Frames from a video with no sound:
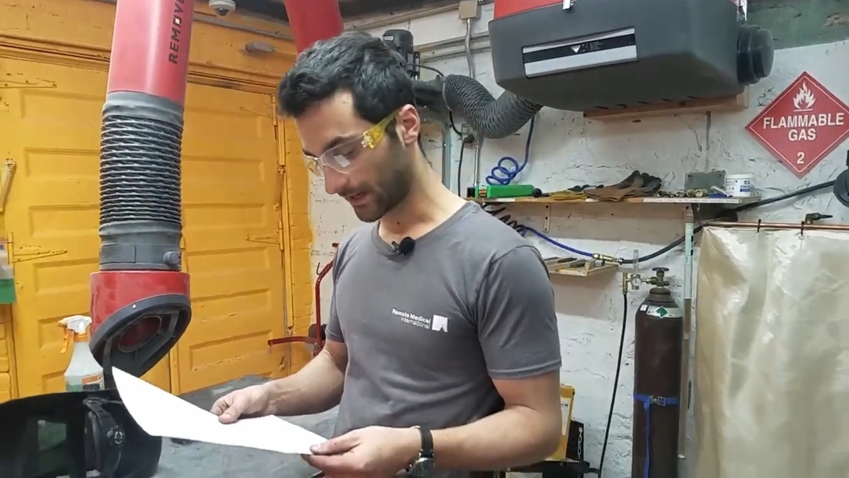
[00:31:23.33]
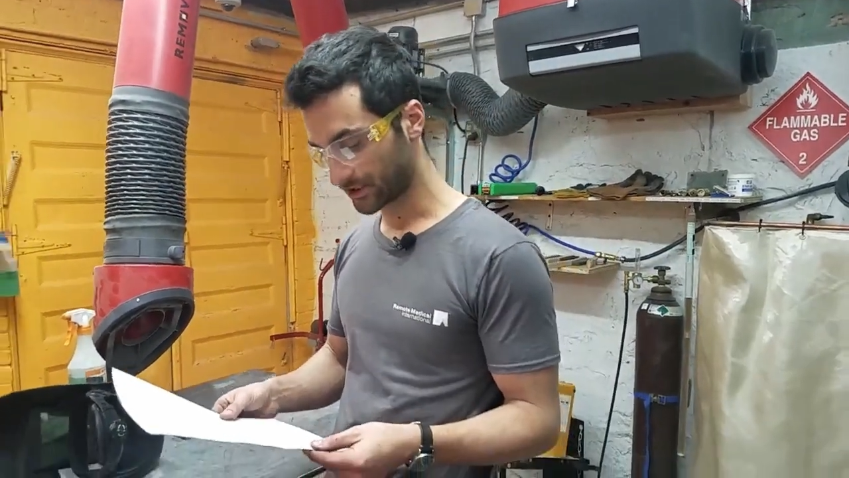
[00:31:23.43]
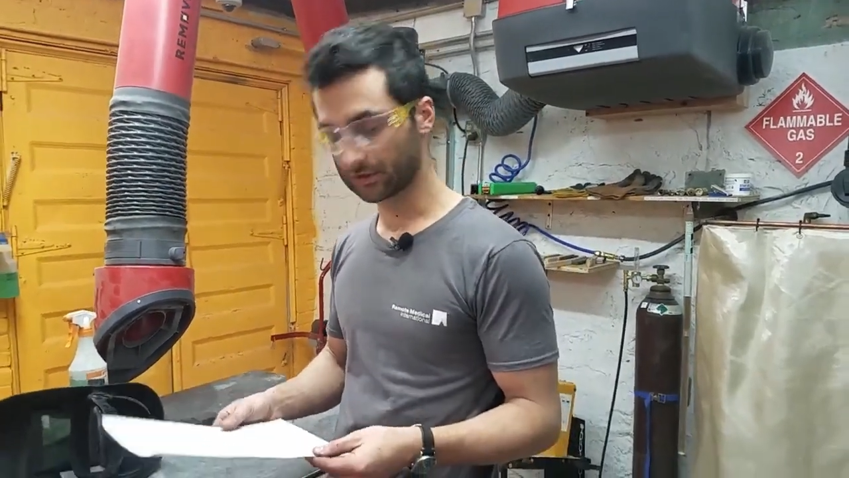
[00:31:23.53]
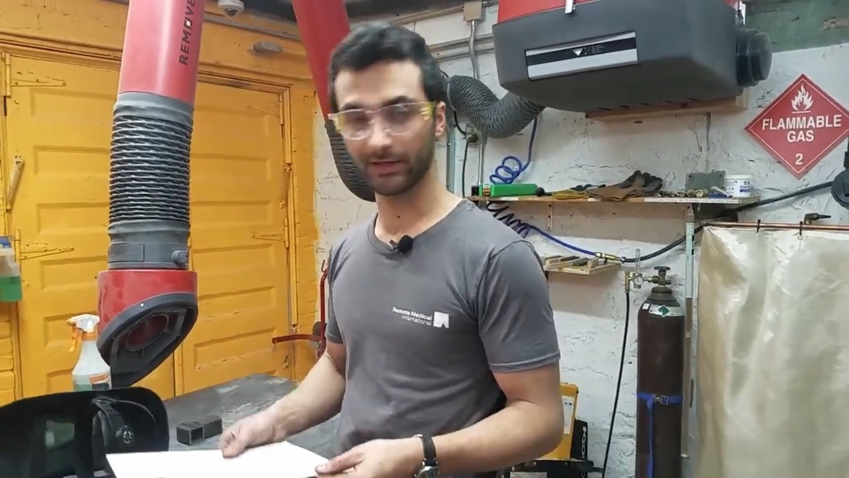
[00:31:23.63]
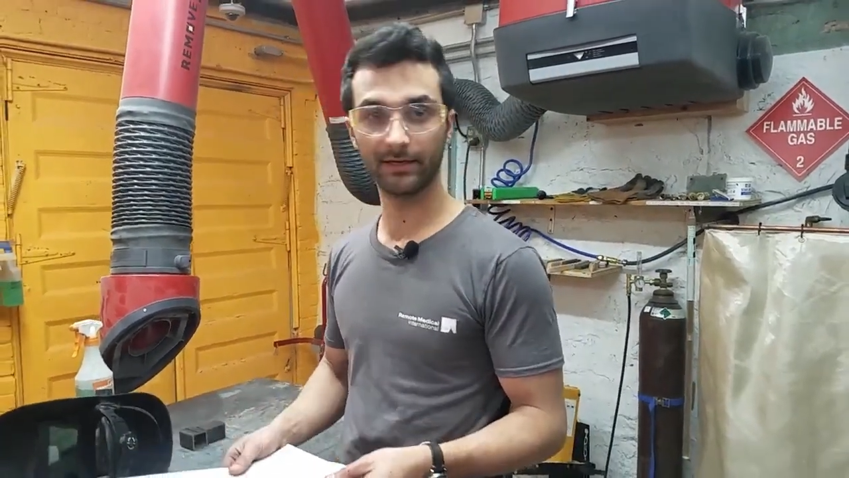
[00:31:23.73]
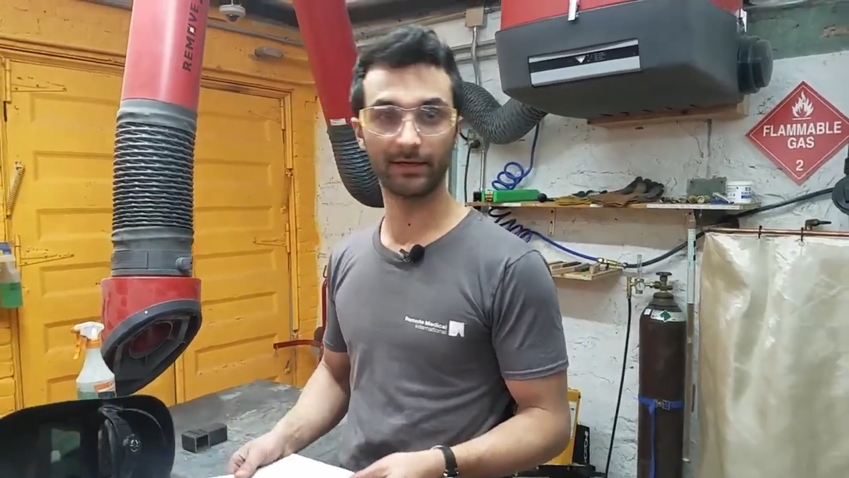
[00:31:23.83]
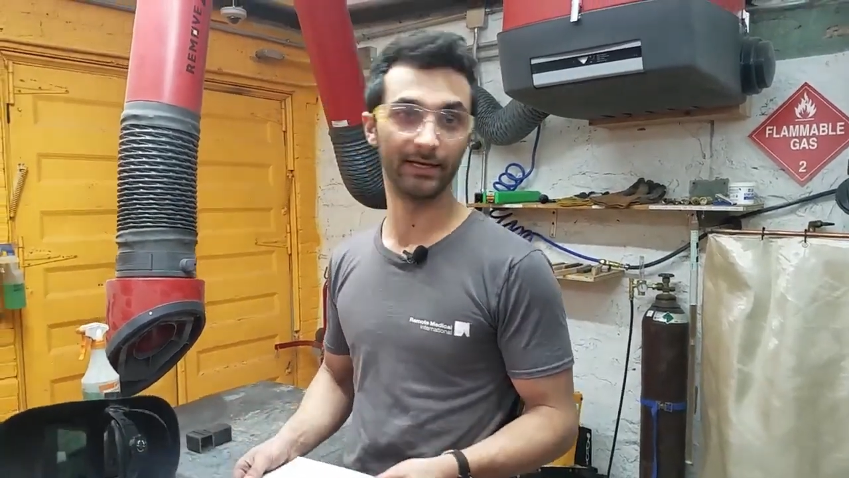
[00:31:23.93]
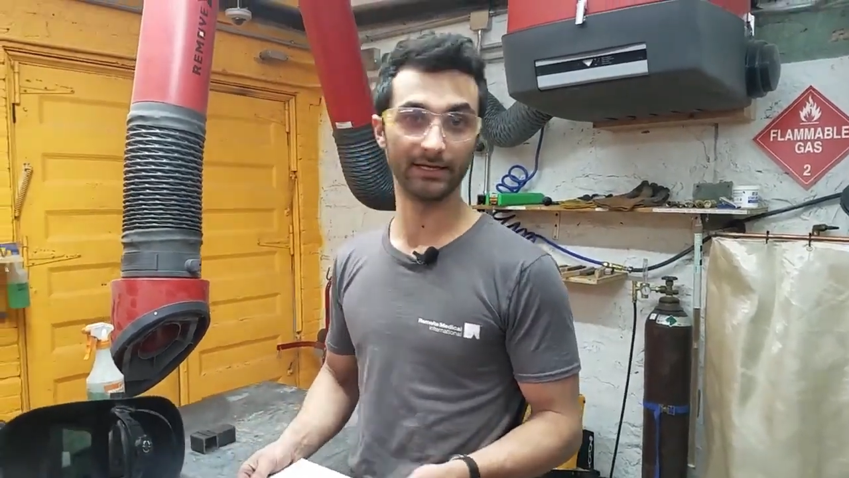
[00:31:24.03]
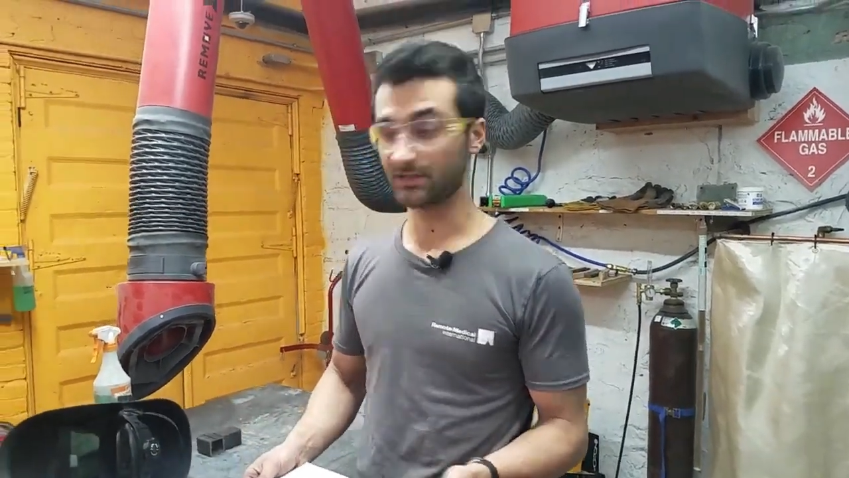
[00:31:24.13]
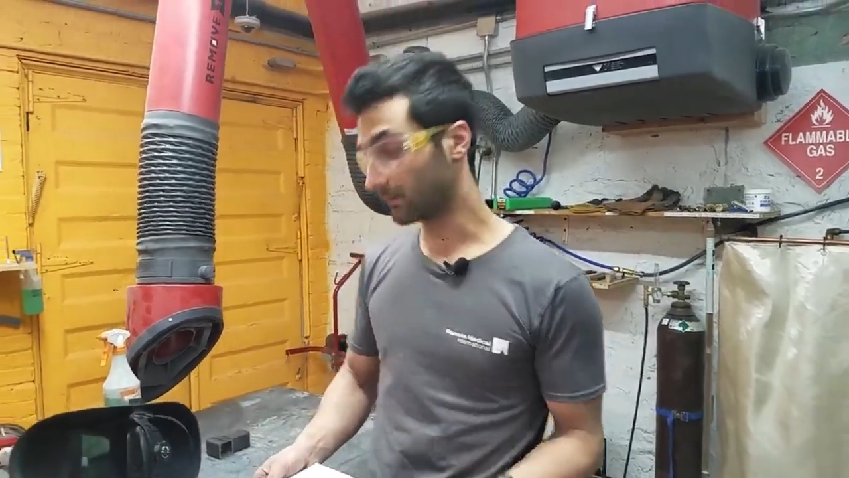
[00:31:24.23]
actually going to
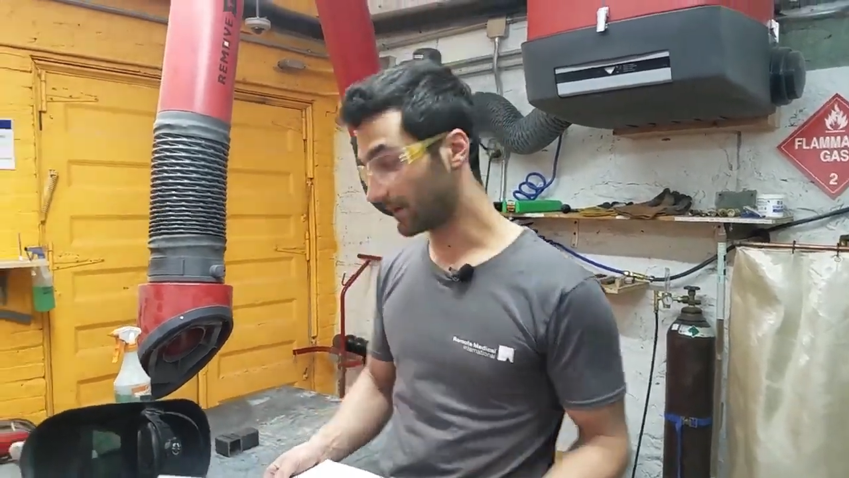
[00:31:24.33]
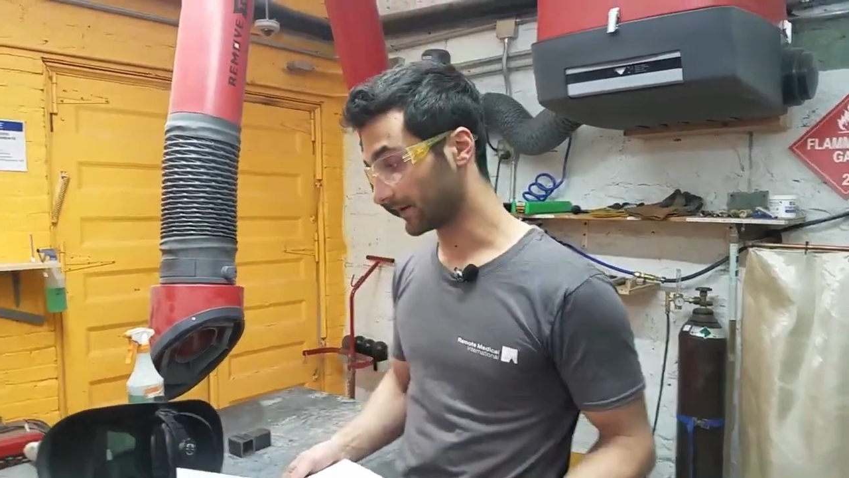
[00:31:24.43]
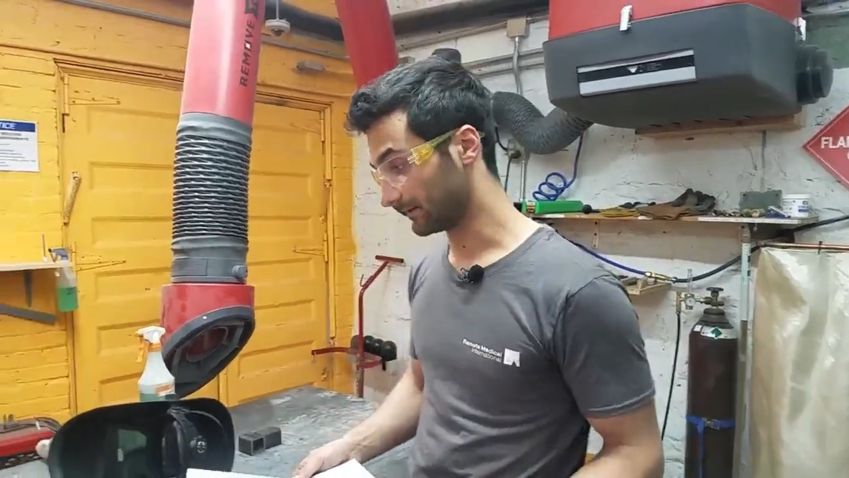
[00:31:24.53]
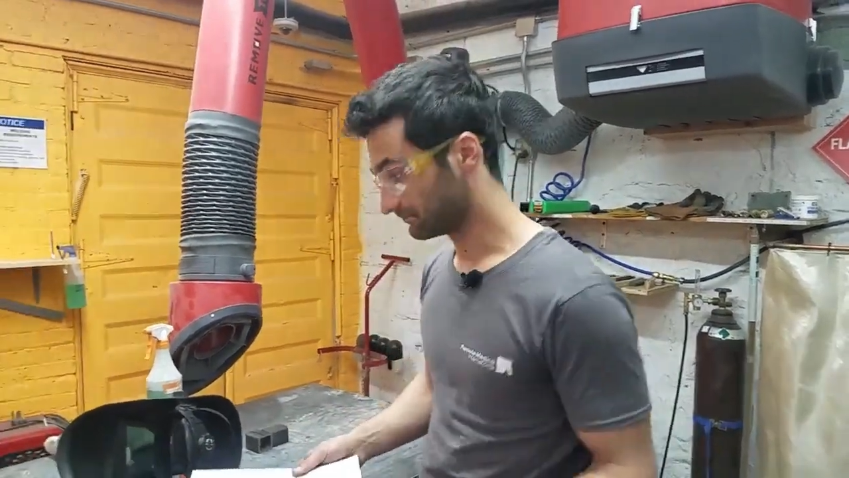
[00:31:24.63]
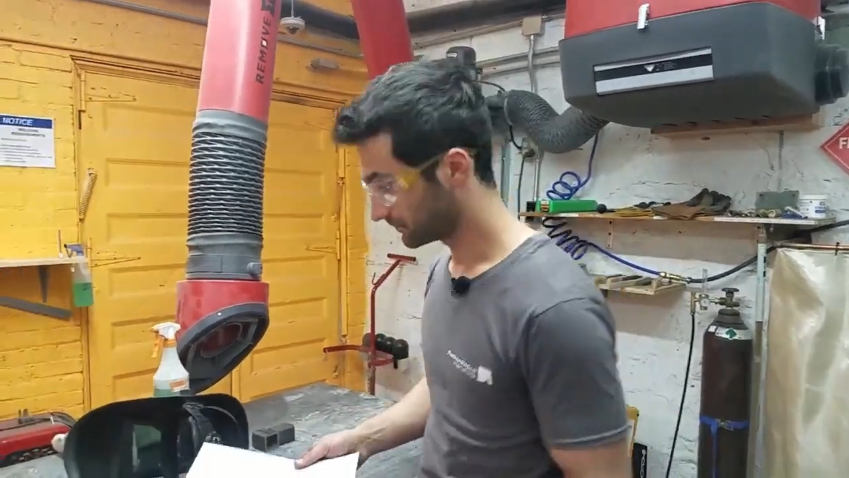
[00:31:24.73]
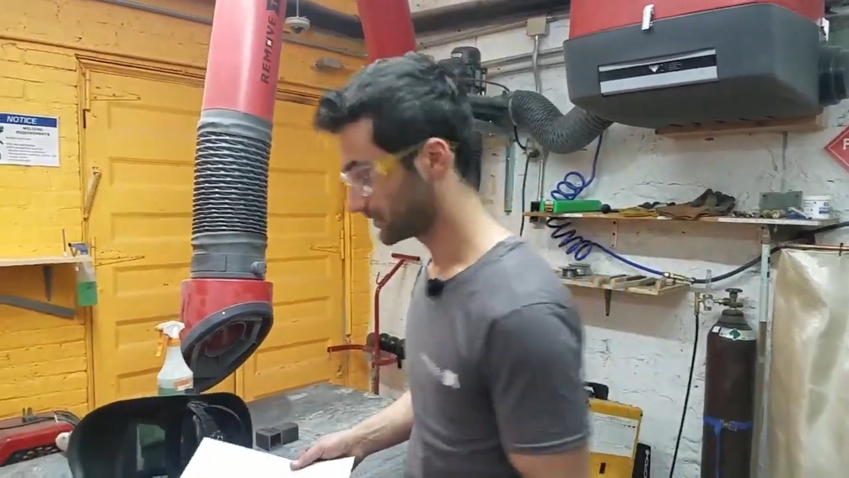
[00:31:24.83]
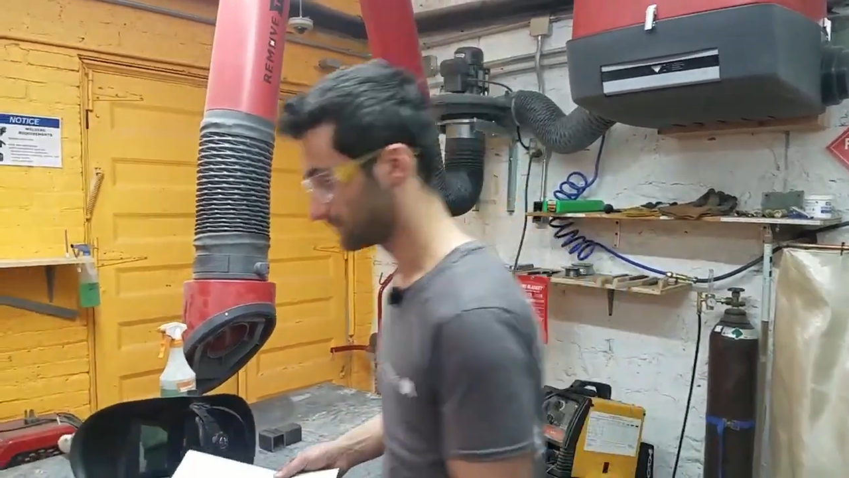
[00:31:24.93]
get to the welding, which is